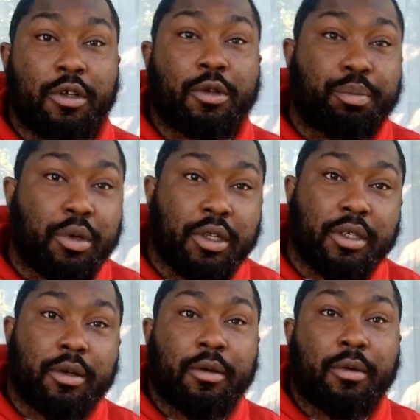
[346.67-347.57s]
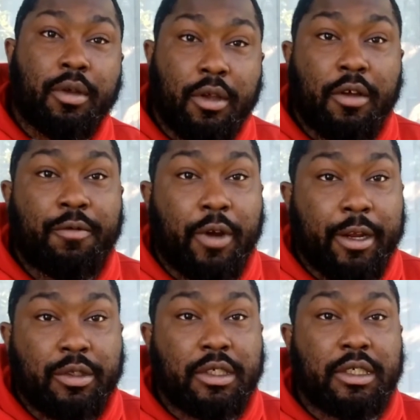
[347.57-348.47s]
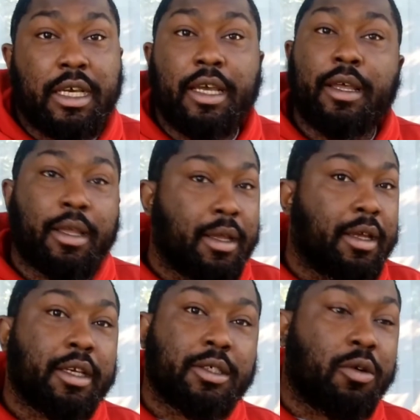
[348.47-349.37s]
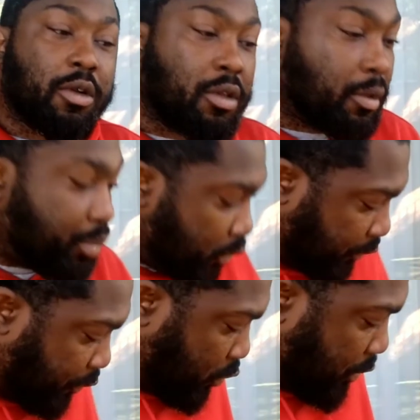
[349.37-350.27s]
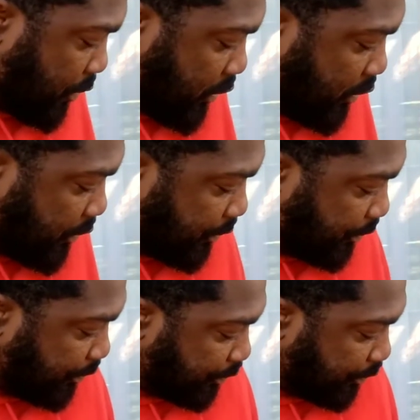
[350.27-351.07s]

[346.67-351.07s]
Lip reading: you're putting your fragrances at. It's going to look beautiful up there.